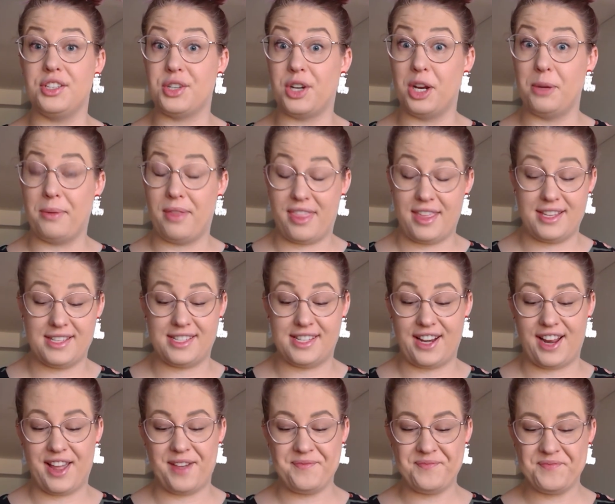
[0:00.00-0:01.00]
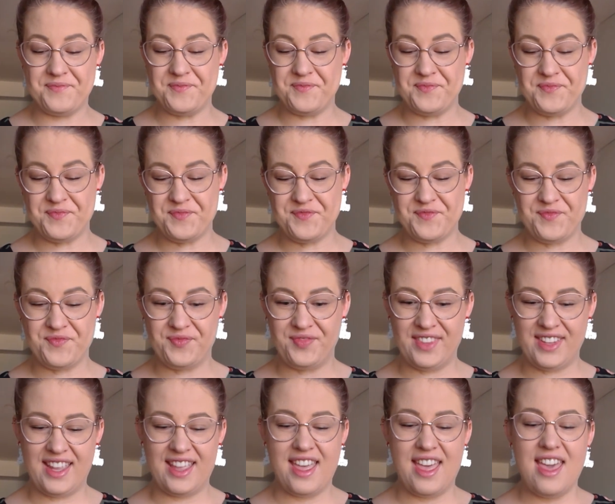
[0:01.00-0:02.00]
to open things today.
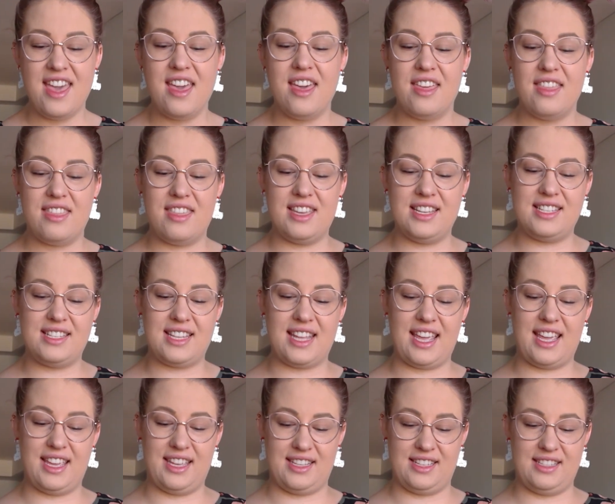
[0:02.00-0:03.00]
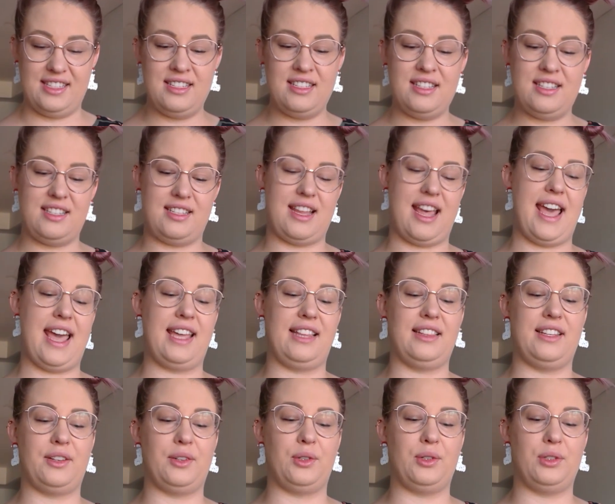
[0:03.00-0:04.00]
This is a
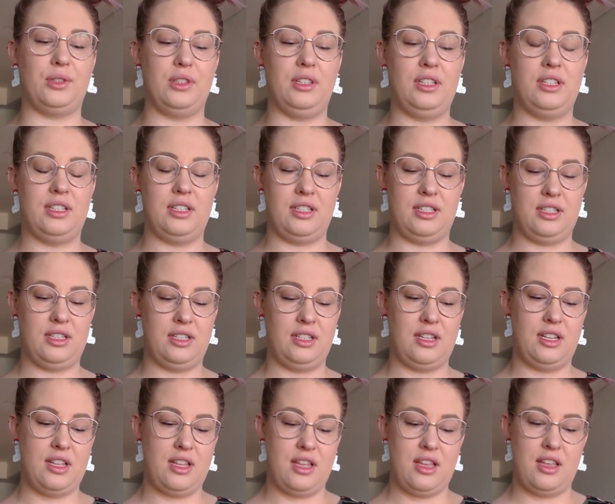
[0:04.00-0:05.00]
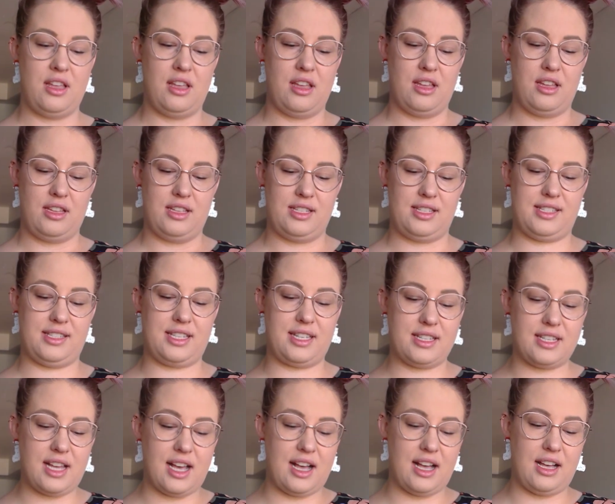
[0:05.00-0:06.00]
little
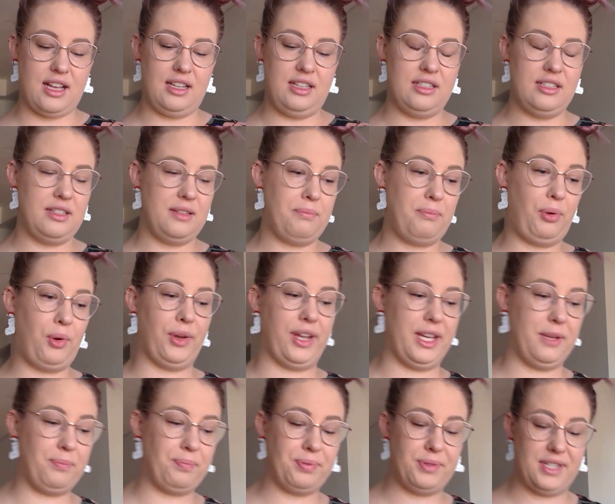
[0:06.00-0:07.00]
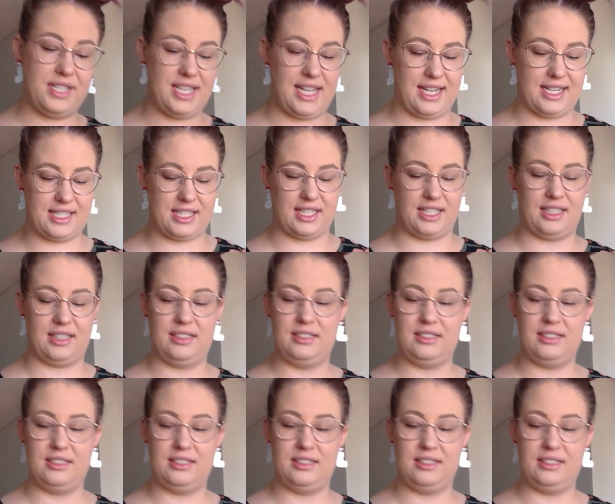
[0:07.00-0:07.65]
scissor point protector.